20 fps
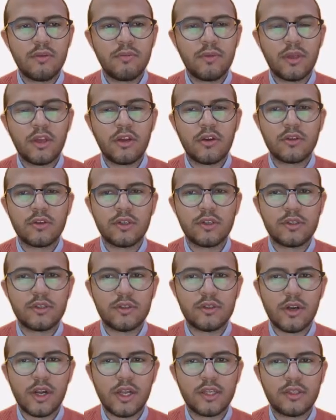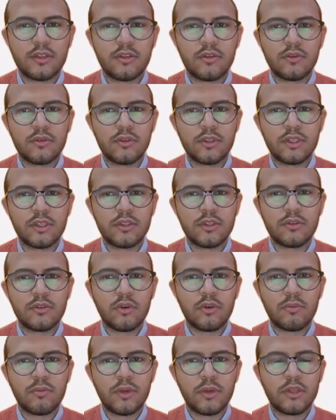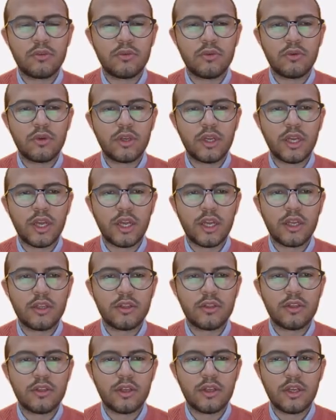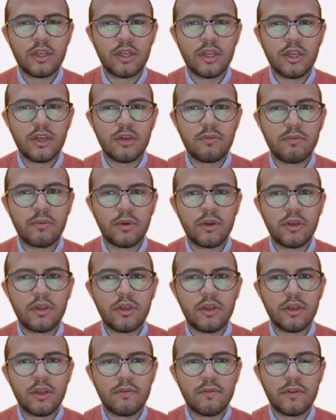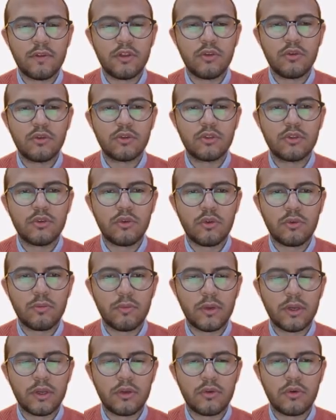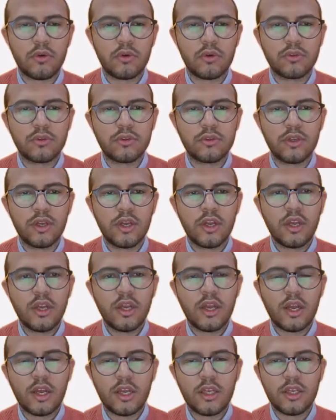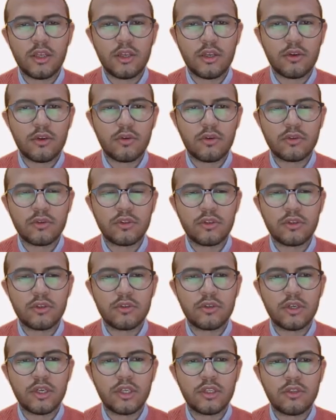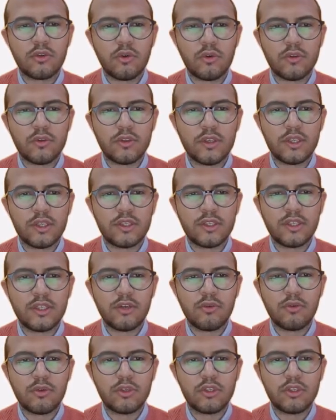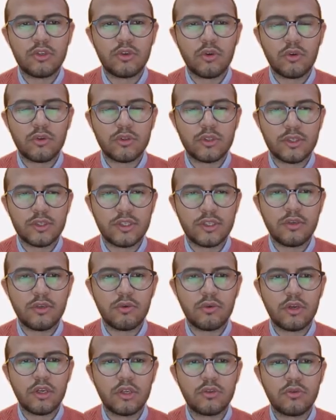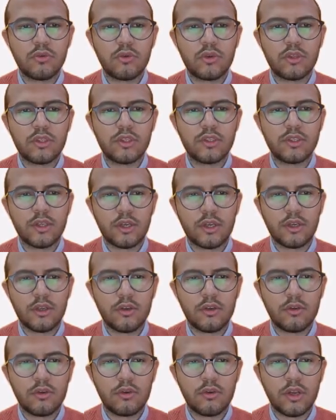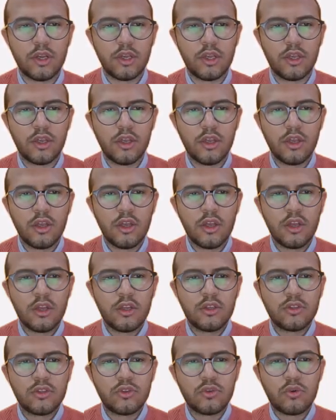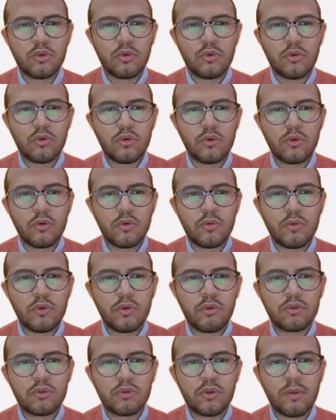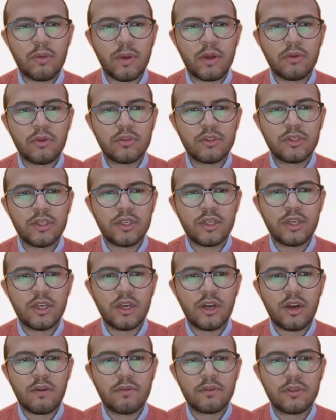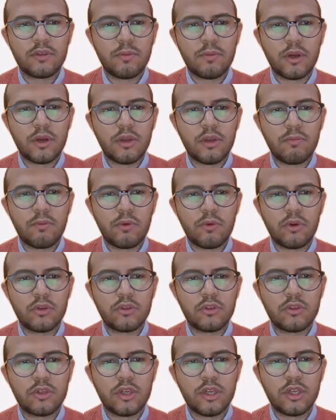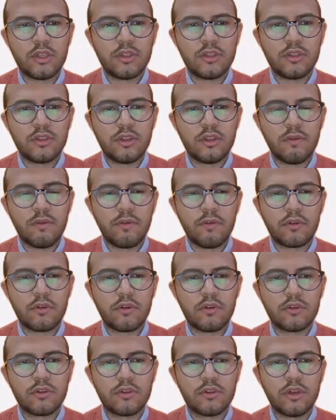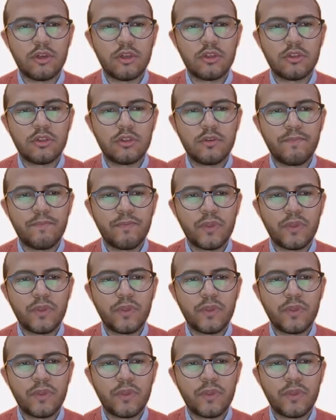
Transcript: because it's related to the storm network, and here in my videos or my course I concentrate on the sewage or the sewer network design. Okay, so we will talk about the gravity pipe constraints, the default constraints.